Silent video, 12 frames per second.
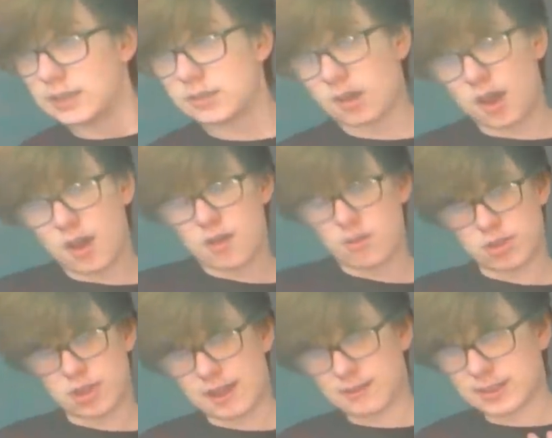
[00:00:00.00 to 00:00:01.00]
So
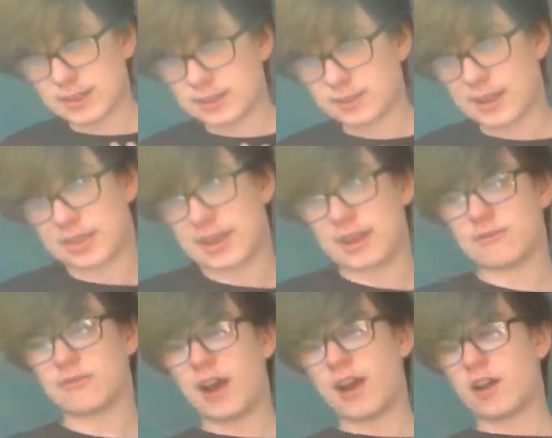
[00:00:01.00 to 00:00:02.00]
there are things like the
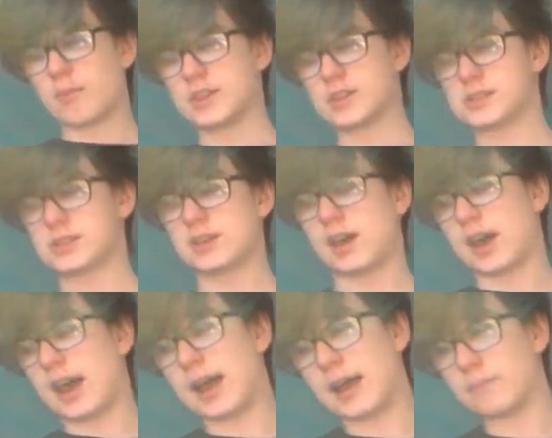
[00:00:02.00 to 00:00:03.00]
environment,
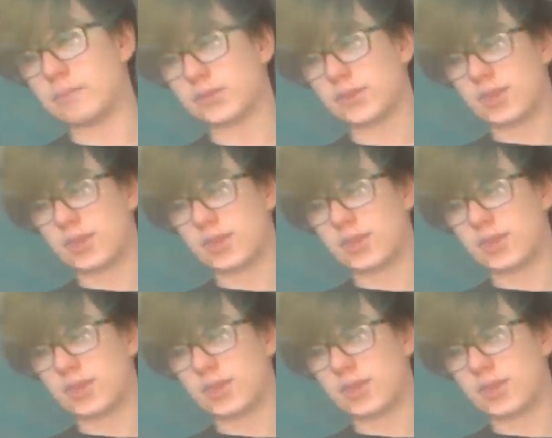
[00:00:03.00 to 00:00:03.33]
so